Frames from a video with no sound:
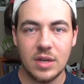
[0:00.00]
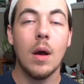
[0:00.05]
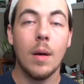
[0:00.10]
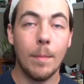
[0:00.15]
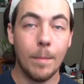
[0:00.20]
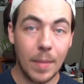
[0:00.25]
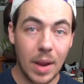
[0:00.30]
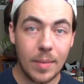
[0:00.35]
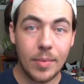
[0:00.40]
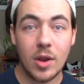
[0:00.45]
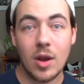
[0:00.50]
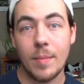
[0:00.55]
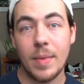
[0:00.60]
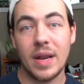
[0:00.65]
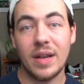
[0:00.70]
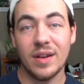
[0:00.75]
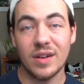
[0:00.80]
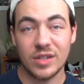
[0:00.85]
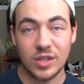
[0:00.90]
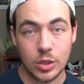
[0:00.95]
Maybe I'll make
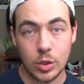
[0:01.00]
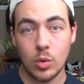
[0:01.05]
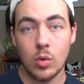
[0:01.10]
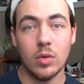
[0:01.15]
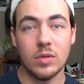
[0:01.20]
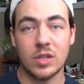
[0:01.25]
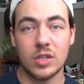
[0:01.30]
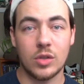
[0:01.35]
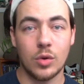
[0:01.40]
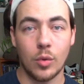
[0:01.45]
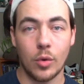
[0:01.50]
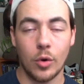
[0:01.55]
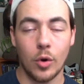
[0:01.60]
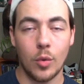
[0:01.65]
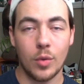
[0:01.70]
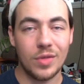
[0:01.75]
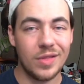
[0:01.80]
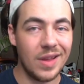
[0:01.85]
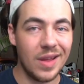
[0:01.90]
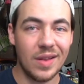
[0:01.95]
a dual tutorial with
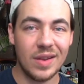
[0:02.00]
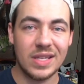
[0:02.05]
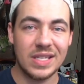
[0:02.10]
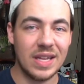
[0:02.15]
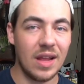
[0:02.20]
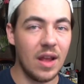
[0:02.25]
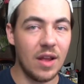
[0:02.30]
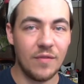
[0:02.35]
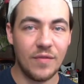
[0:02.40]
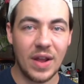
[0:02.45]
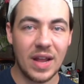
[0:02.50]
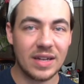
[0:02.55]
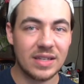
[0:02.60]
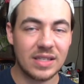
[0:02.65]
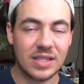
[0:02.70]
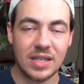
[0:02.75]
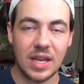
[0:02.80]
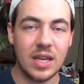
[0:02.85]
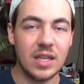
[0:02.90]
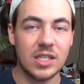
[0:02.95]
the Advanced
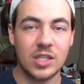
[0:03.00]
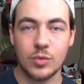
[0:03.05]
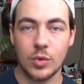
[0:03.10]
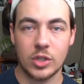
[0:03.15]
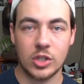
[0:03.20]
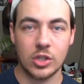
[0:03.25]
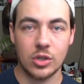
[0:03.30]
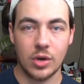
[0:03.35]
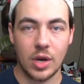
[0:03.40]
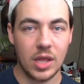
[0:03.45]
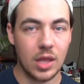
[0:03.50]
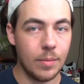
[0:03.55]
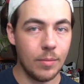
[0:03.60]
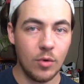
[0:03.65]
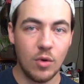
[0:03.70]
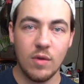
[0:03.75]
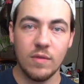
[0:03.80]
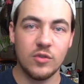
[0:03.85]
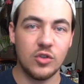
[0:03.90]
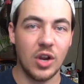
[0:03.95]
Scene Switcher and the
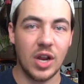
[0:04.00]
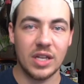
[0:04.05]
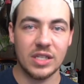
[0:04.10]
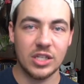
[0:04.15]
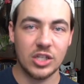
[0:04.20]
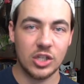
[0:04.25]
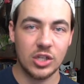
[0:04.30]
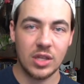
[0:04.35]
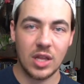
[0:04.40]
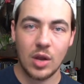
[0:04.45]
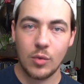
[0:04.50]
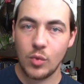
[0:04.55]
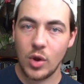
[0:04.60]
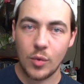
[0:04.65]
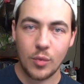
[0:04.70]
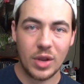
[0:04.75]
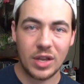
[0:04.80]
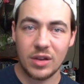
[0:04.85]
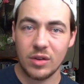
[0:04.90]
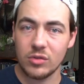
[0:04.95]
Move Transition. That way
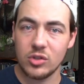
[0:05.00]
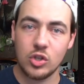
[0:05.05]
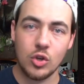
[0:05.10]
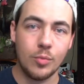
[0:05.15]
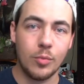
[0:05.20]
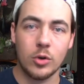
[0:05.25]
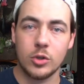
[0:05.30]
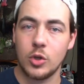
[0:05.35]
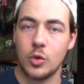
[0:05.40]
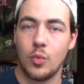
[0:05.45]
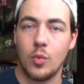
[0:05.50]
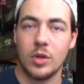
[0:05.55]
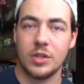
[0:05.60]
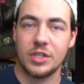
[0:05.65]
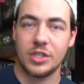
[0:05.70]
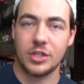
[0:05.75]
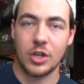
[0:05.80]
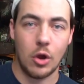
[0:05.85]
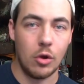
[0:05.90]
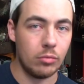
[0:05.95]
we kill two birds with one
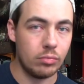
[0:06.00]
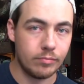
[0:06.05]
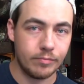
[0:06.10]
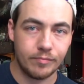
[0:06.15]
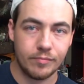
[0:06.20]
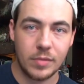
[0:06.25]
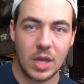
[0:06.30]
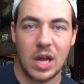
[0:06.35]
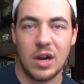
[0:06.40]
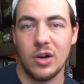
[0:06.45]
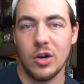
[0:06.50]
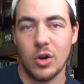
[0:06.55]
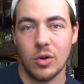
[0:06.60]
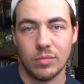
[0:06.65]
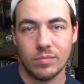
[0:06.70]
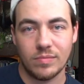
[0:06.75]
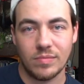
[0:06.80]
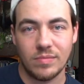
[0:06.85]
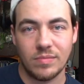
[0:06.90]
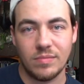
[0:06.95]
stone. I don't know.
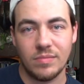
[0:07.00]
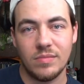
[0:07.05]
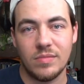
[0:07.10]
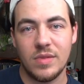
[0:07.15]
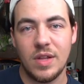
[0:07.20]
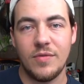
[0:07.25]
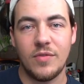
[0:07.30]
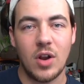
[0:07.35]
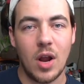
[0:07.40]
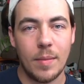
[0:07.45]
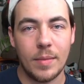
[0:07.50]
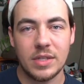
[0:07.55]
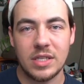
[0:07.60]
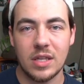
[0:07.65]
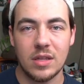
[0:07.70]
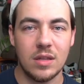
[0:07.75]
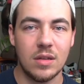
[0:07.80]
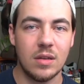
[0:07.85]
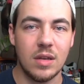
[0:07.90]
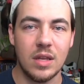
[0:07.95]
Leave comments in
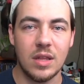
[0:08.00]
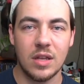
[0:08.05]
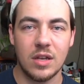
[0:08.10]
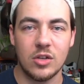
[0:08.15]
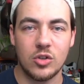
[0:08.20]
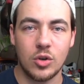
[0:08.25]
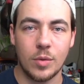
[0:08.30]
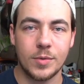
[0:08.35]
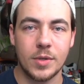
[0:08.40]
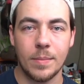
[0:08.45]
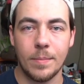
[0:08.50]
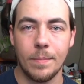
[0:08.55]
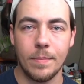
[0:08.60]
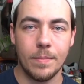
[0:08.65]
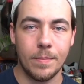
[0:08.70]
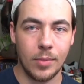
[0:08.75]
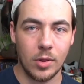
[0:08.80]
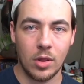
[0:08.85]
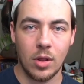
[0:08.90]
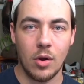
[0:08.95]
the in the description
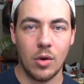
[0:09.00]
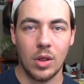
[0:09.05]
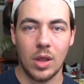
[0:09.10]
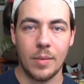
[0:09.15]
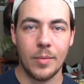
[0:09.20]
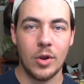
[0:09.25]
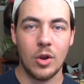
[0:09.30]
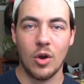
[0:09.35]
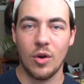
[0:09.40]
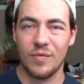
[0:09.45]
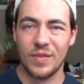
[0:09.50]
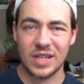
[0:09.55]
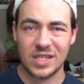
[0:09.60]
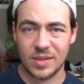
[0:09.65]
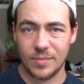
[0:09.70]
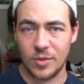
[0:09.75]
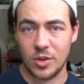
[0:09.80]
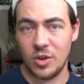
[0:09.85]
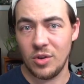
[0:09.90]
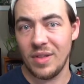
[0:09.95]
below to let me know if that's
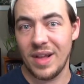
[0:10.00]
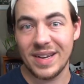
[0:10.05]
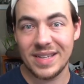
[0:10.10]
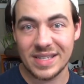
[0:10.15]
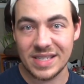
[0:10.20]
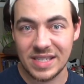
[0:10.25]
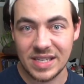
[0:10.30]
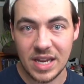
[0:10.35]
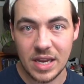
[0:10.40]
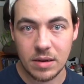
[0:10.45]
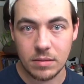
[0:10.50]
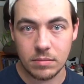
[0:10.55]
something you'd like to see.